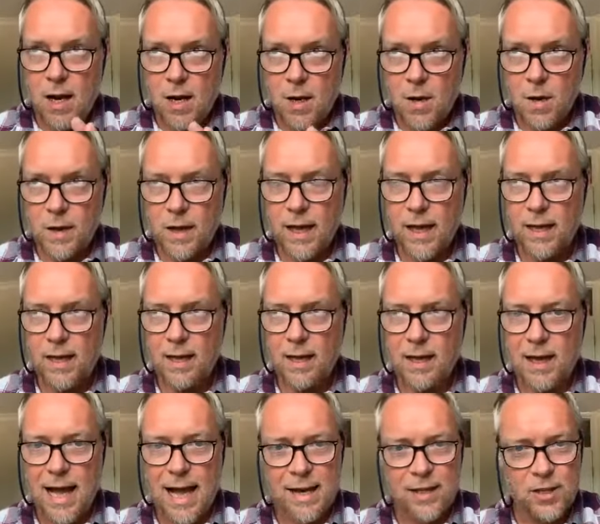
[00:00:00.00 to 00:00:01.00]
looking
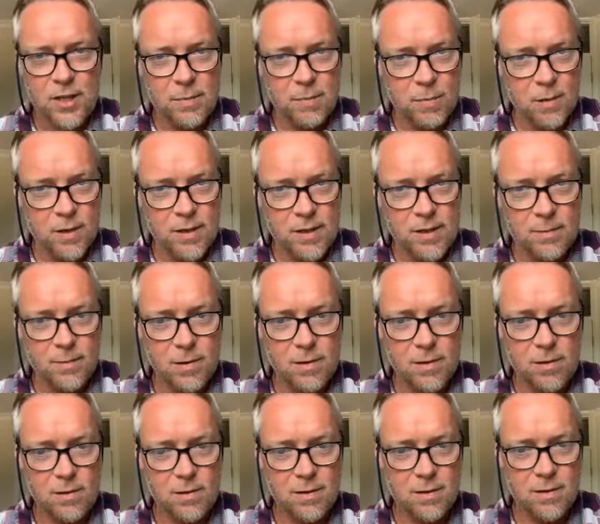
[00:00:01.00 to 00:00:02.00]
at actually
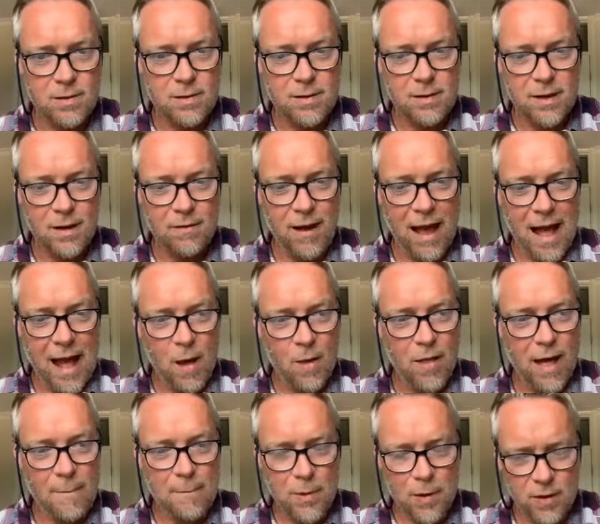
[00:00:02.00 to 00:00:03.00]
principles of how
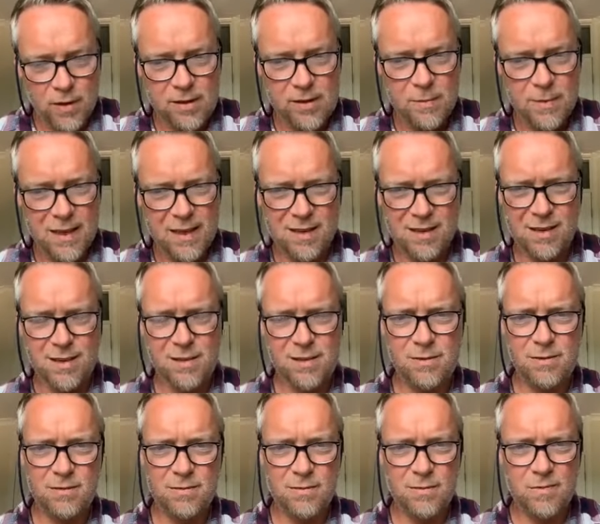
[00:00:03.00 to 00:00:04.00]
that possibly
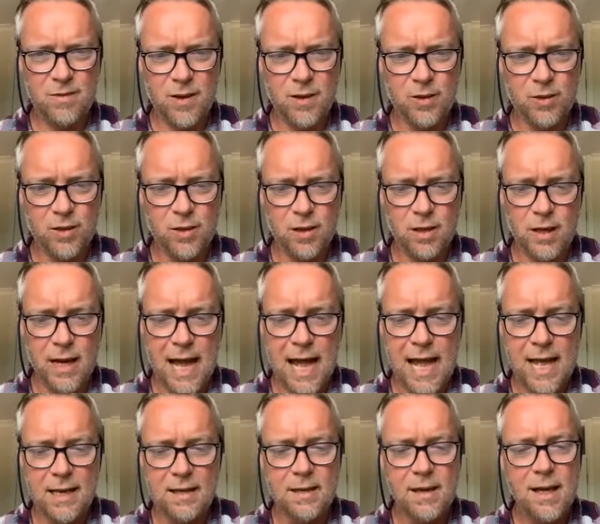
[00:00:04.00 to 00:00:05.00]
could function.
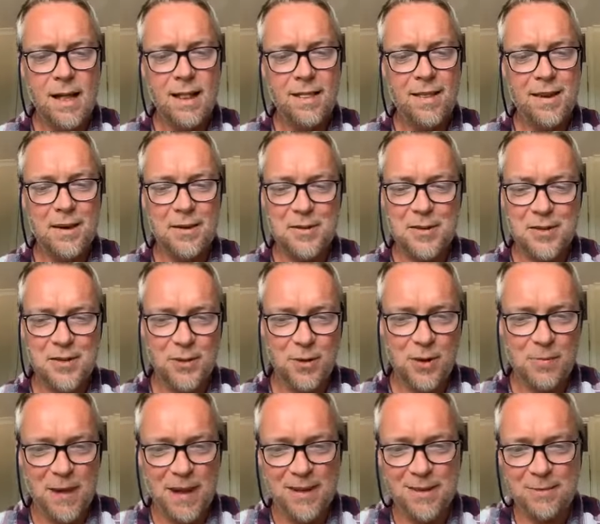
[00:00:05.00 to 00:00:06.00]
And then I'll just
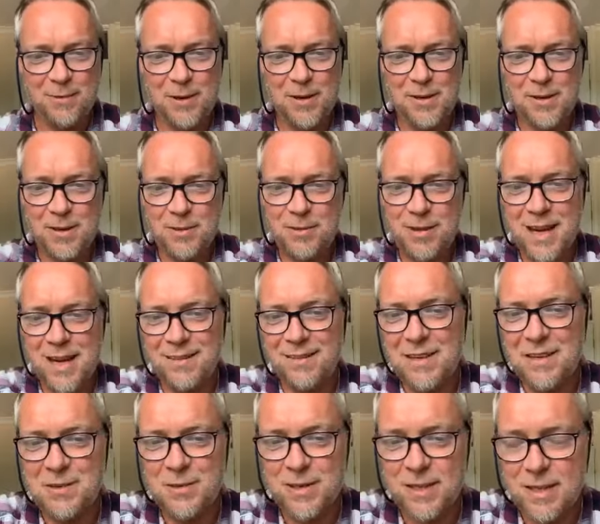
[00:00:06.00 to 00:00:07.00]
talk about one or two kind of
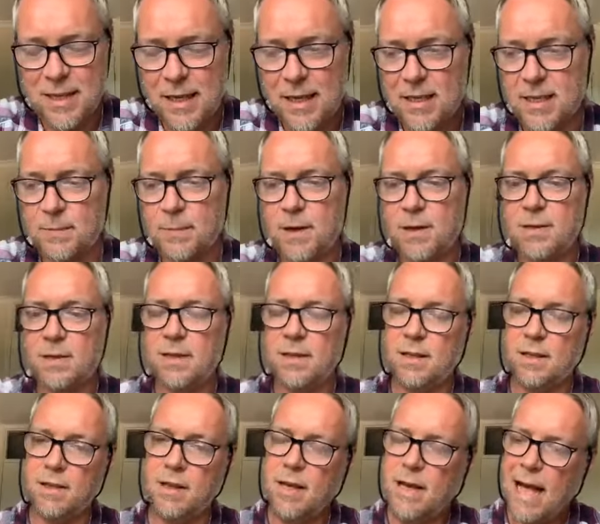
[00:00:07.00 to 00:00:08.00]
interesting
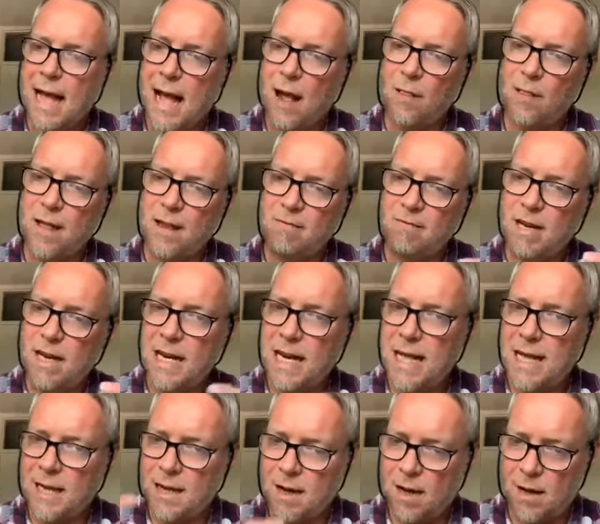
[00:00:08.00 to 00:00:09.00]
experiences and how they
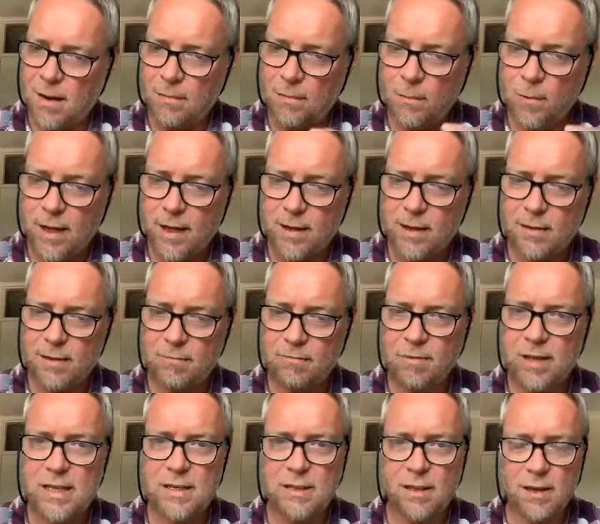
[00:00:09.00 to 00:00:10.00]
link up with
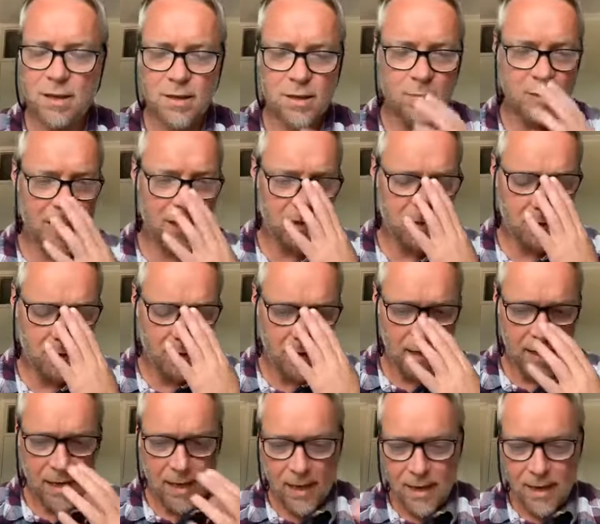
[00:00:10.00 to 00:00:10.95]
research because